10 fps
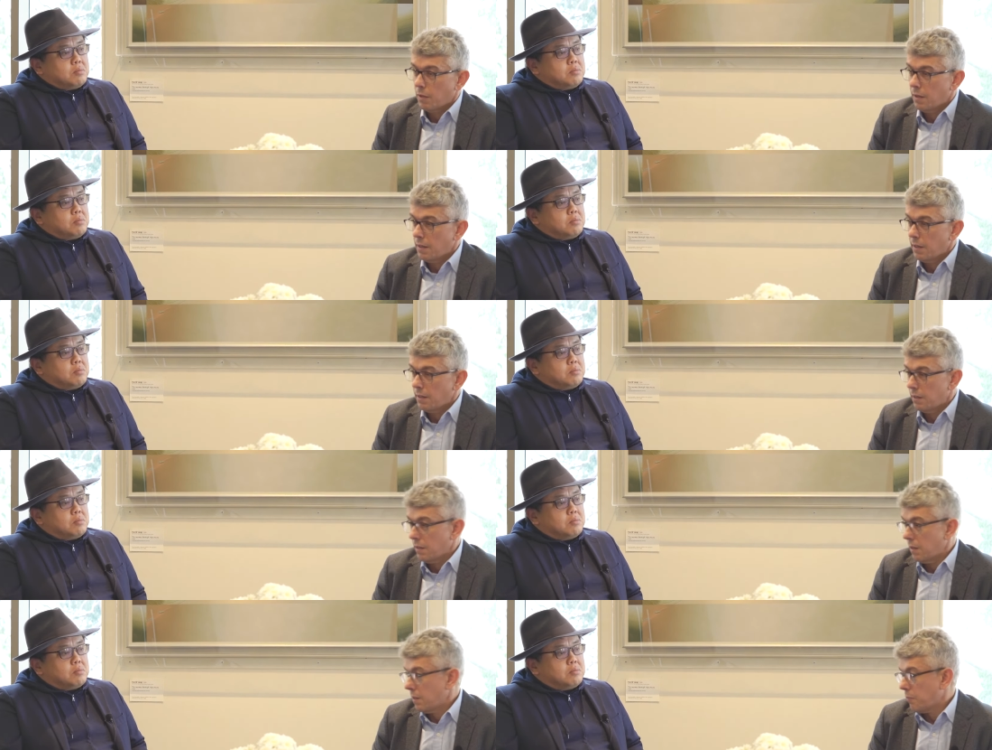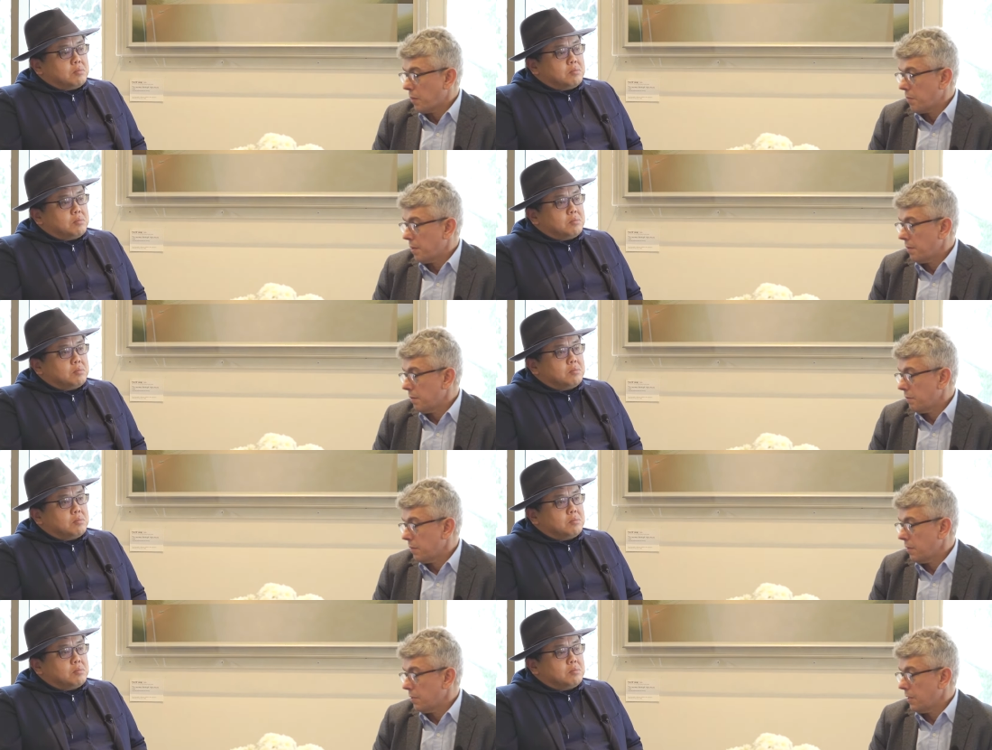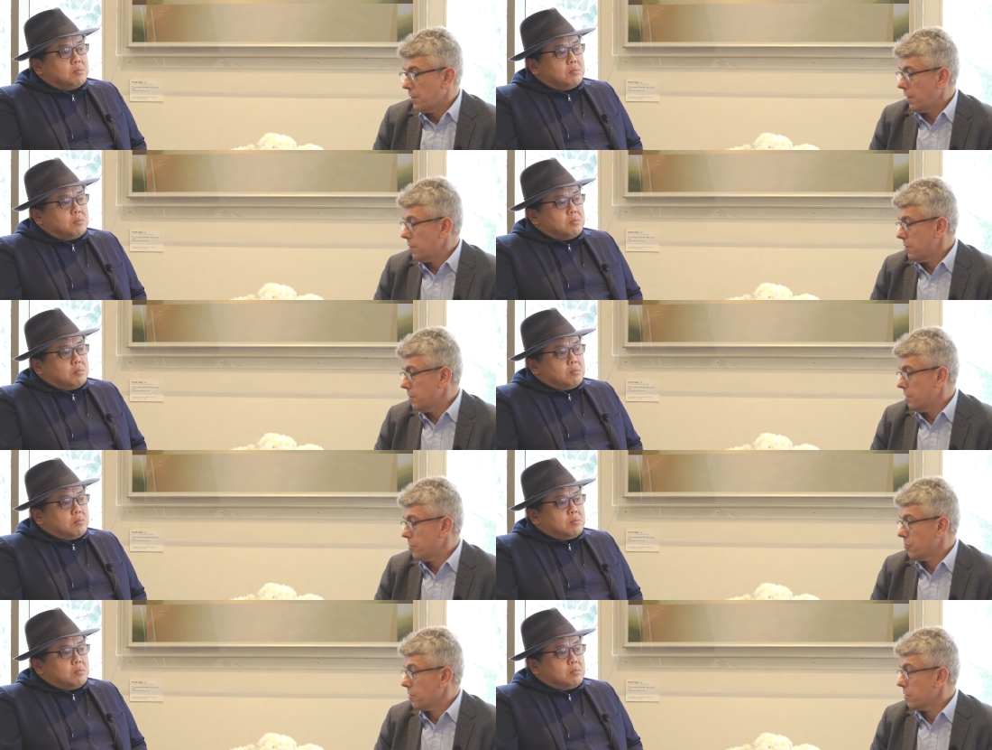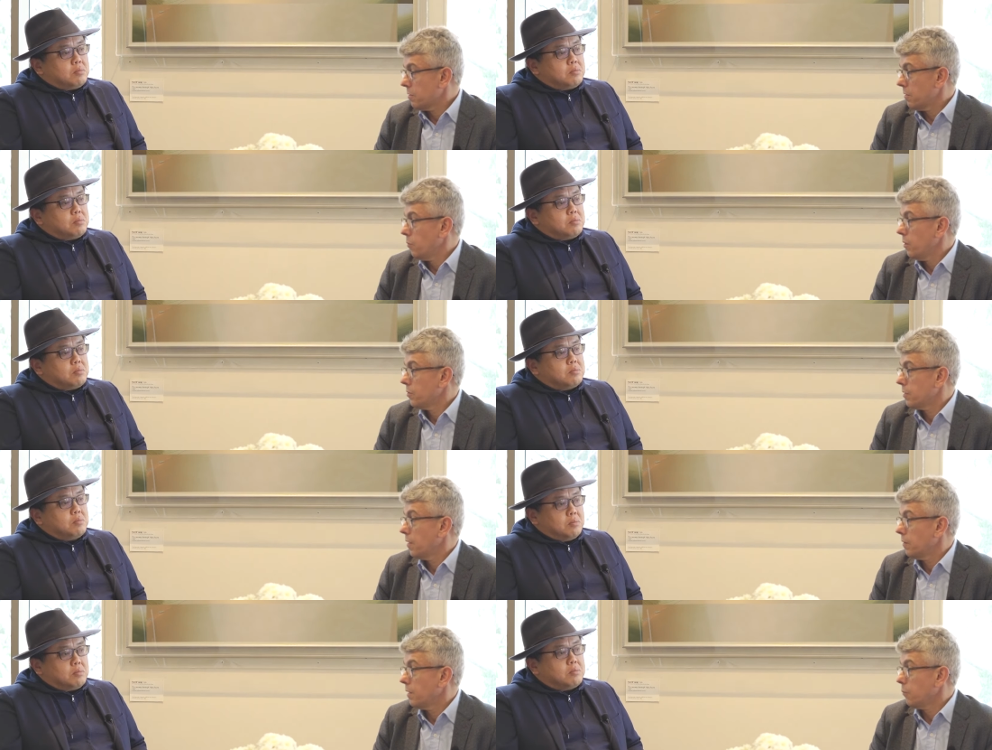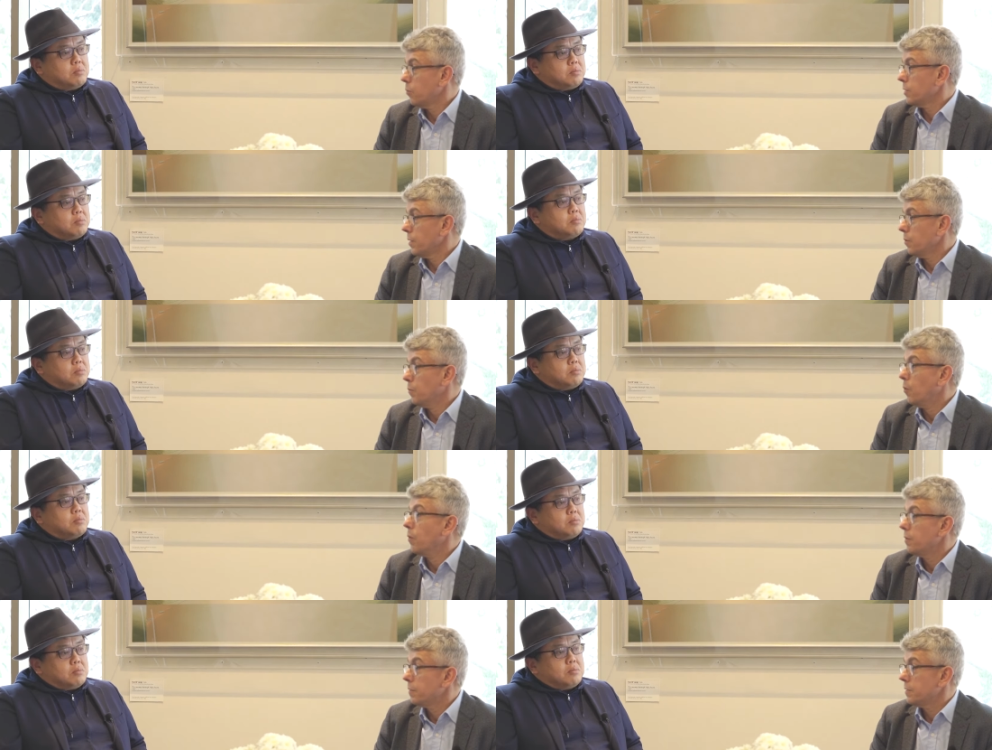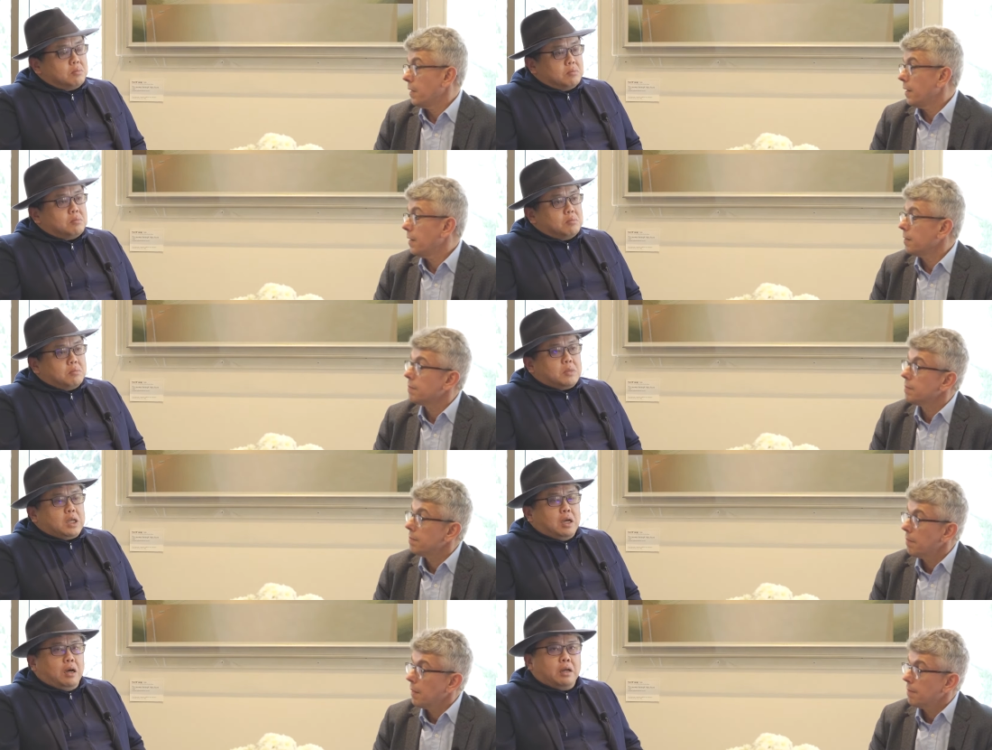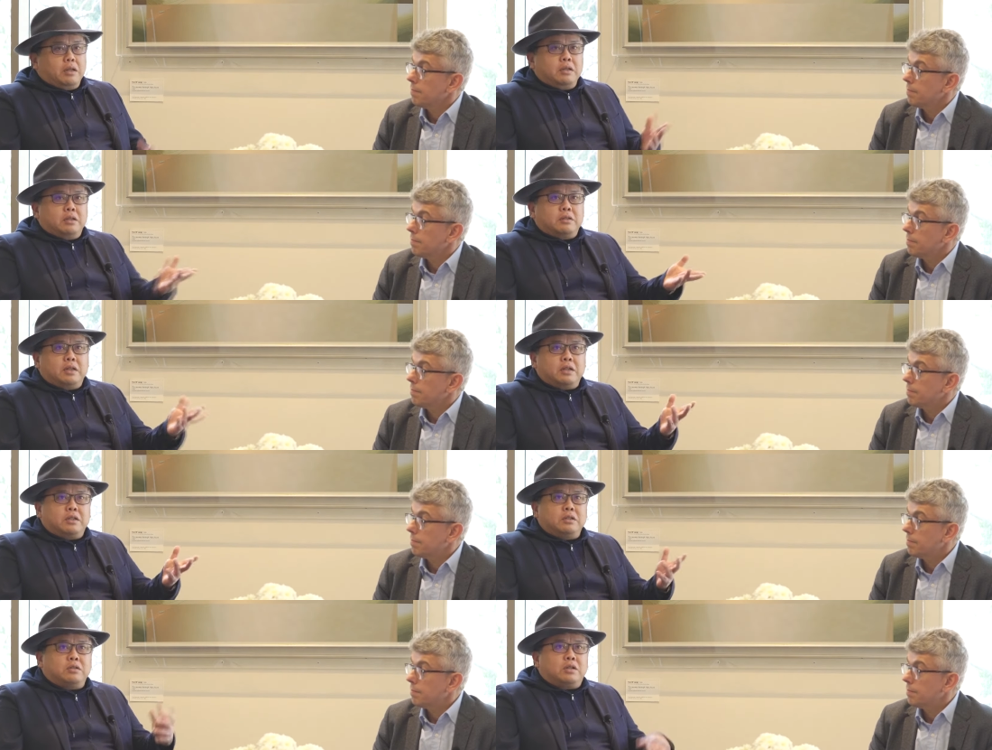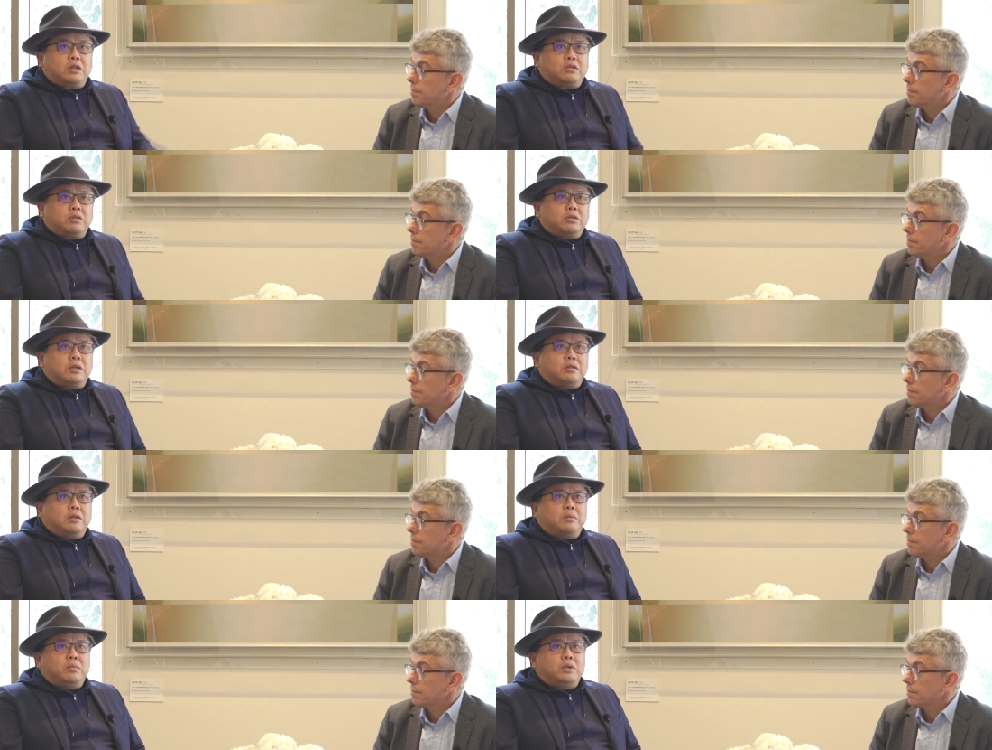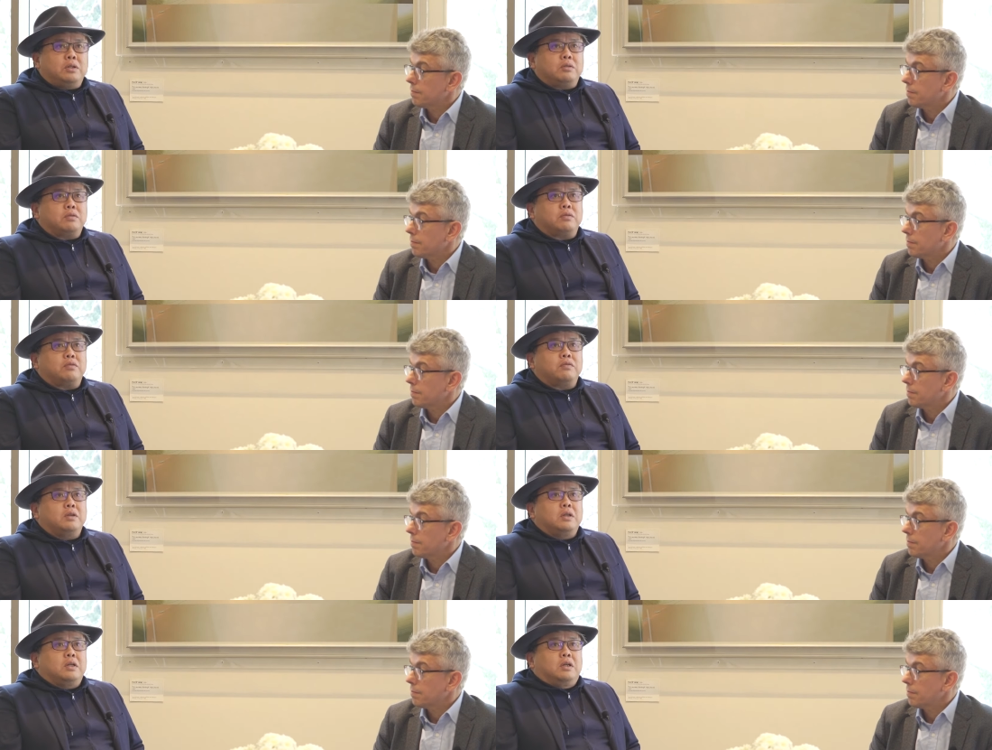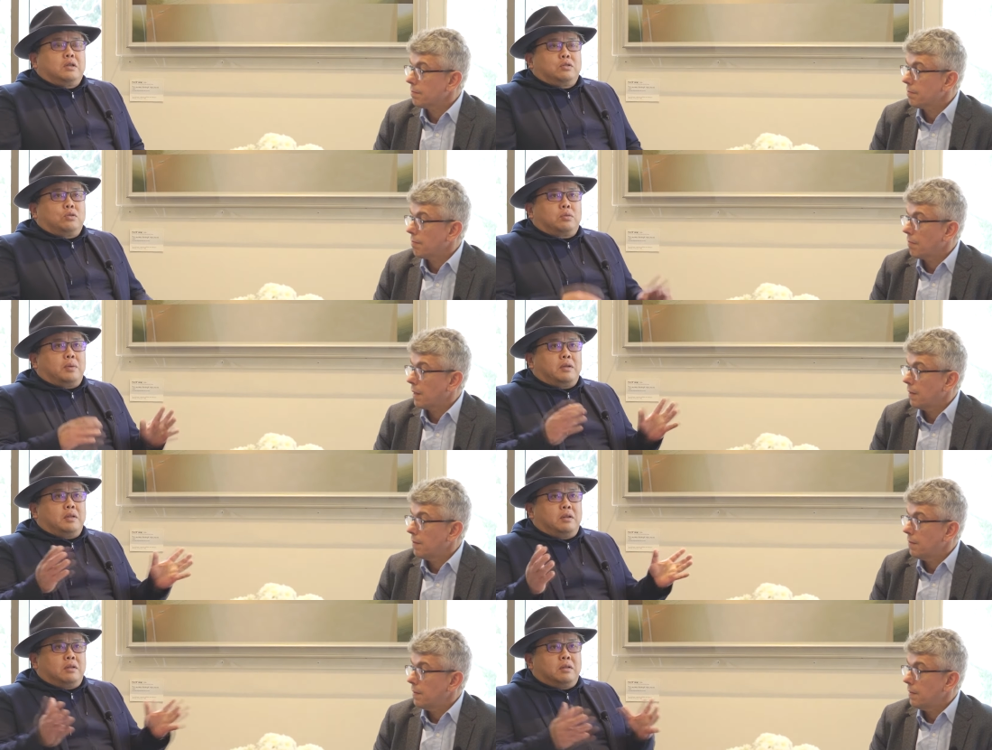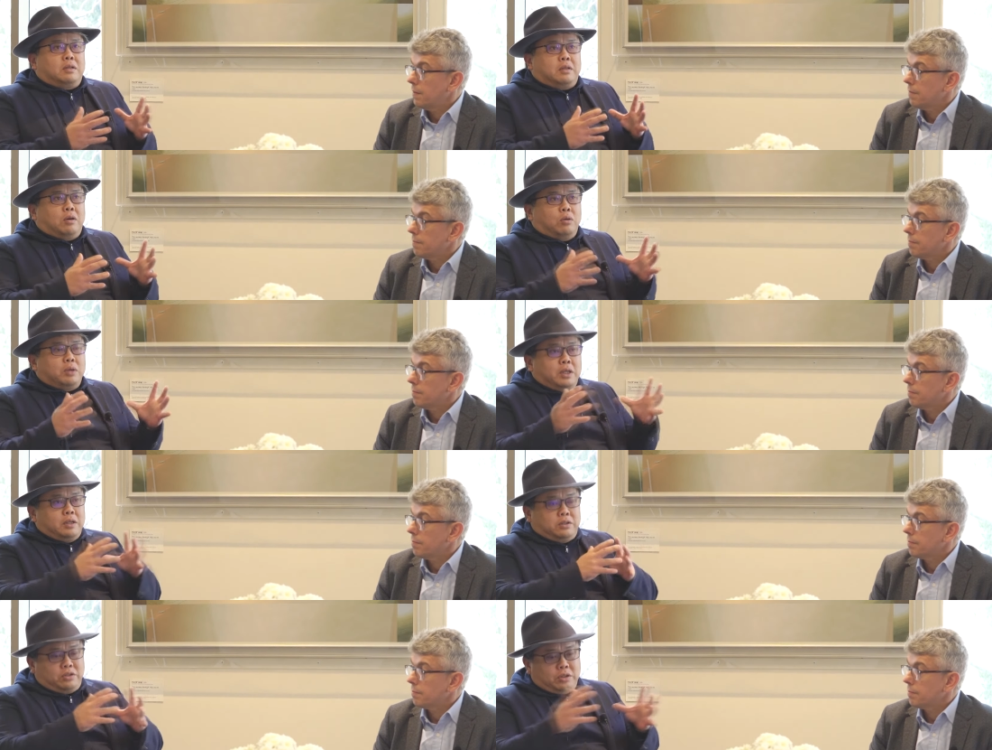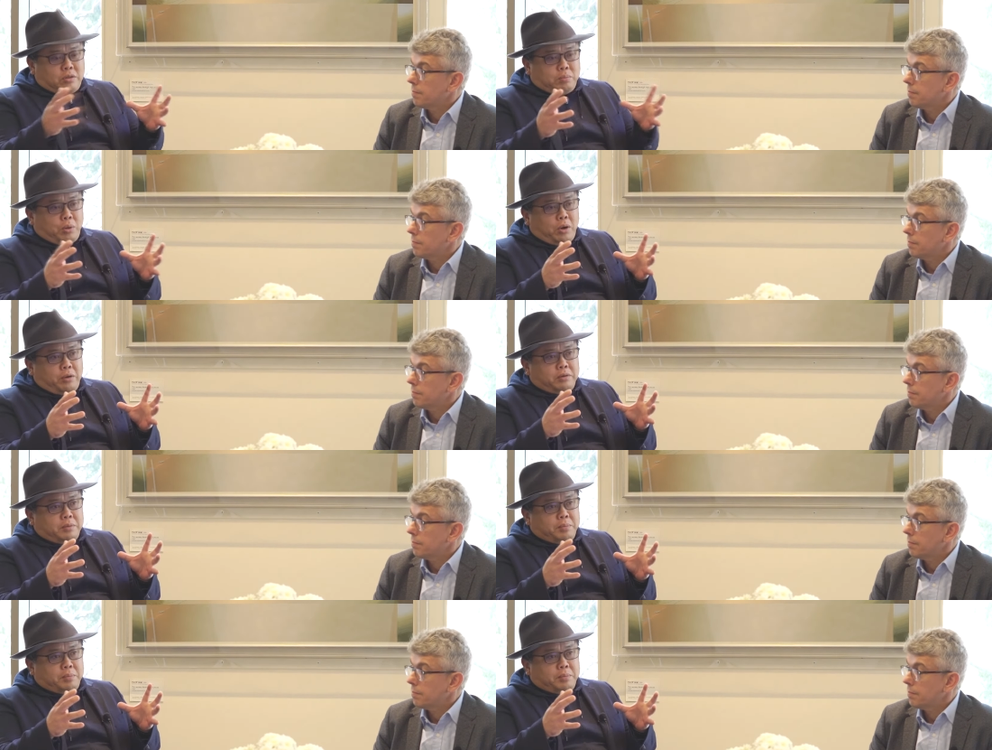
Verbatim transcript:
Speaker 1: of the uh, you know the premier you know tin tungsten districts in the world, so it will yield more. There's no doubt.
Speaker 2: I think there's another thing you touched on that um, we didn't sort of talk about. You know, the the whole ESG component is a